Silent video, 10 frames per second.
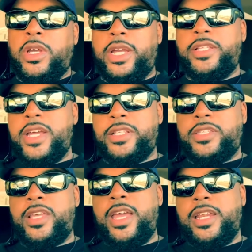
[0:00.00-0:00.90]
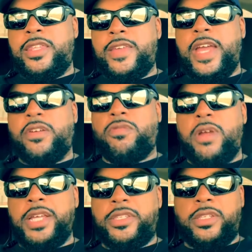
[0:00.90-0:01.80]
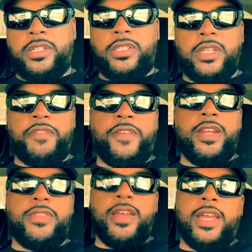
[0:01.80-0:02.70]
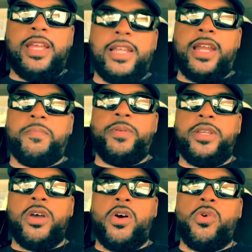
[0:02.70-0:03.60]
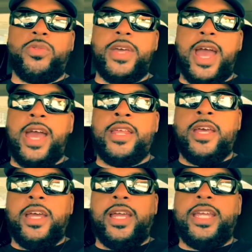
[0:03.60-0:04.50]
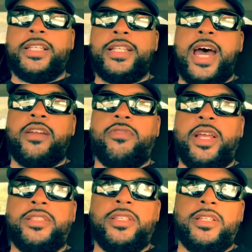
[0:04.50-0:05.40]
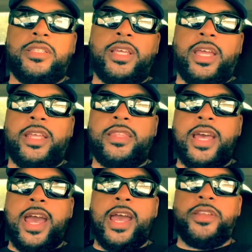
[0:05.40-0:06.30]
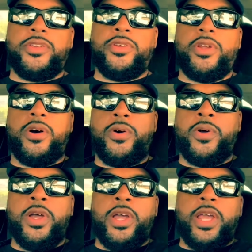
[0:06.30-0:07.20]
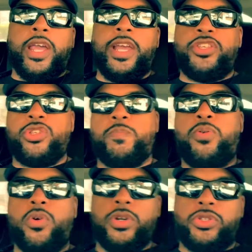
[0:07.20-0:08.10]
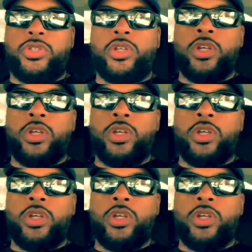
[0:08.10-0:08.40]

He didn't say anything racist. If anything, he let it be known that he is not a racist and that, you know, he supports